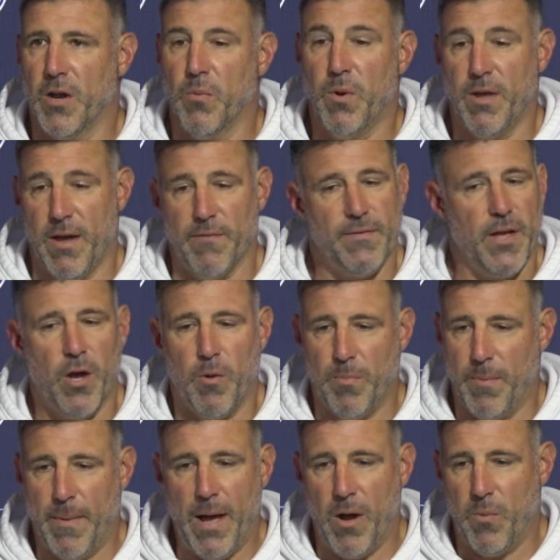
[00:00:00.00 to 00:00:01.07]
And we have to help
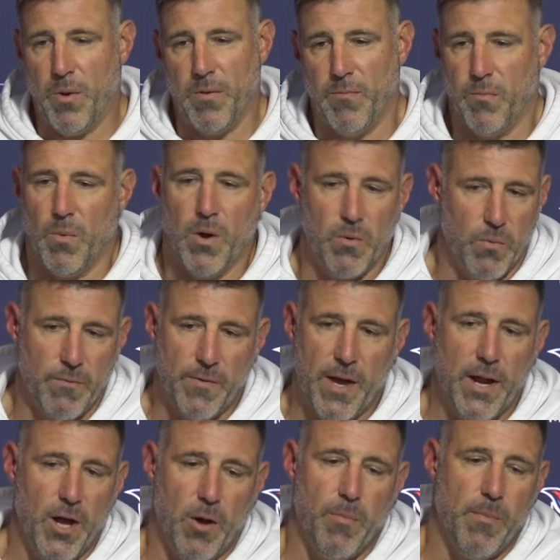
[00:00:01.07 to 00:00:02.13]
him out. We One, we've got
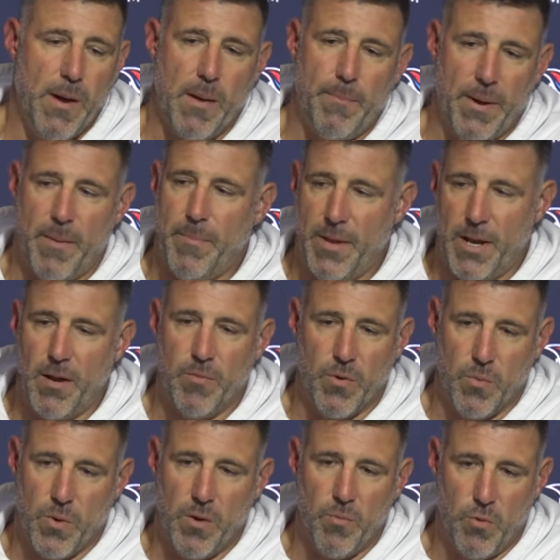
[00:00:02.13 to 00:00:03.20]
to help him out by being able to
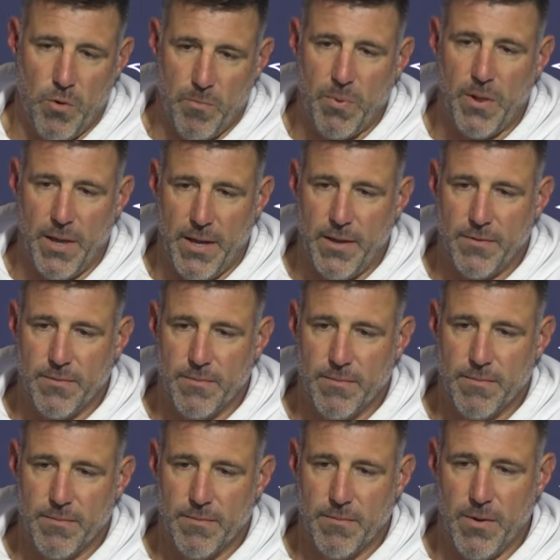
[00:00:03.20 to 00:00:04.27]
run more plays,
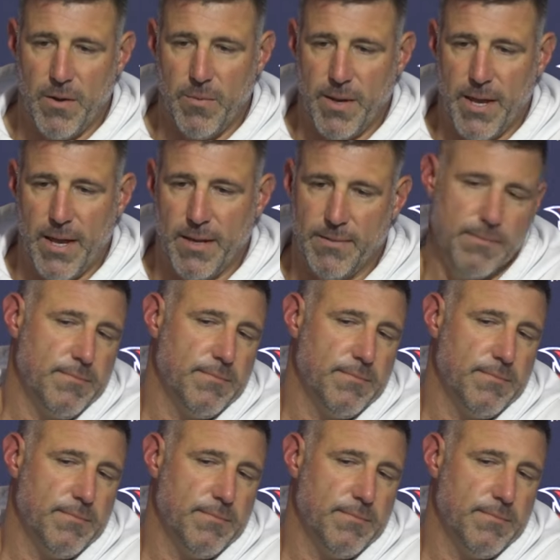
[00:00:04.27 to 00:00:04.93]
right? We can't.